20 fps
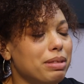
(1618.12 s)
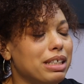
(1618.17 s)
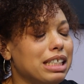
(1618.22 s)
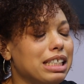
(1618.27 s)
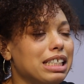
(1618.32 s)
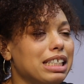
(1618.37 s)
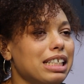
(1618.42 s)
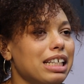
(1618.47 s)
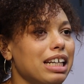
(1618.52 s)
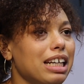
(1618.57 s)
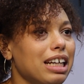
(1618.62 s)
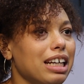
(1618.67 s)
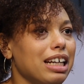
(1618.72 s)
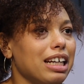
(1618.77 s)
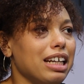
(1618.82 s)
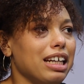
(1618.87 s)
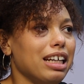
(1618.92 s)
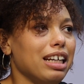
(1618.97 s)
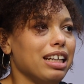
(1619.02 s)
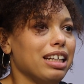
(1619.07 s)
but
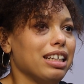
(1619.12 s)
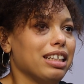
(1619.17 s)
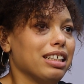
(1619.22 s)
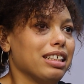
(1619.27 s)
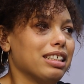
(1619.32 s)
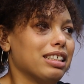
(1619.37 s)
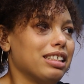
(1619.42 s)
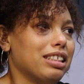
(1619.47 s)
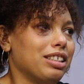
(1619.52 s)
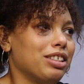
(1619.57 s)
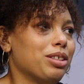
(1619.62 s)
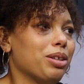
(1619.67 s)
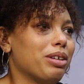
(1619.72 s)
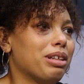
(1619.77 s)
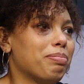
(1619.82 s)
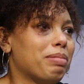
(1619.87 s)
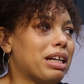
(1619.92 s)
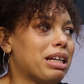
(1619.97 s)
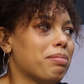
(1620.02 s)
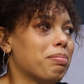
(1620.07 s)

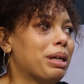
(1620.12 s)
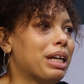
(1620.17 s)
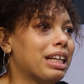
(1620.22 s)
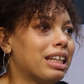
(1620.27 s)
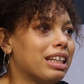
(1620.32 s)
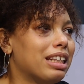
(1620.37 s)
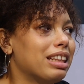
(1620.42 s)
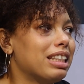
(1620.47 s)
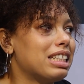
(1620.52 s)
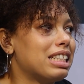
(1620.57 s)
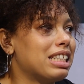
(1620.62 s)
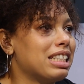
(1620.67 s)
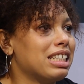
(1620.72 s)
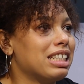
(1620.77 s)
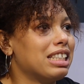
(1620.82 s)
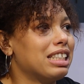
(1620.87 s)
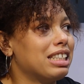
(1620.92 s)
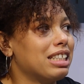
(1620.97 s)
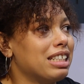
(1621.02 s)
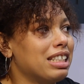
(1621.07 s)
in my opinion, this
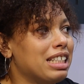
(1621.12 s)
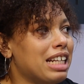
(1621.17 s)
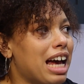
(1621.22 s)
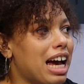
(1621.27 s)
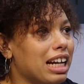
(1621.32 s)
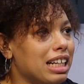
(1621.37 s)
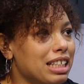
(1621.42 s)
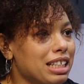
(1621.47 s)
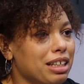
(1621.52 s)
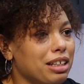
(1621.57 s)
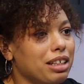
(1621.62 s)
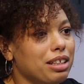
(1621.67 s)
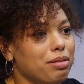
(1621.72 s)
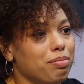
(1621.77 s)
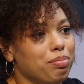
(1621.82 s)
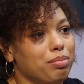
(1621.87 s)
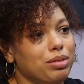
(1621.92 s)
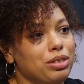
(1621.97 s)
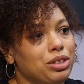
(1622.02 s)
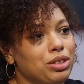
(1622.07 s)
is a
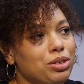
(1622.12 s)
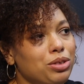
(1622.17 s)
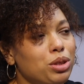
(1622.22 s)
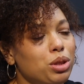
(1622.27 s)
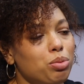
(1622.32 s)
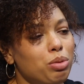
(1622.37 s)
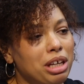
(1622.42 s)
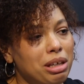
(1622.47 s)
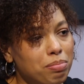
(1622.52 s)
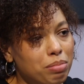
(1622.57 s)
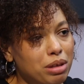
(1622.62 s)
tactic to sway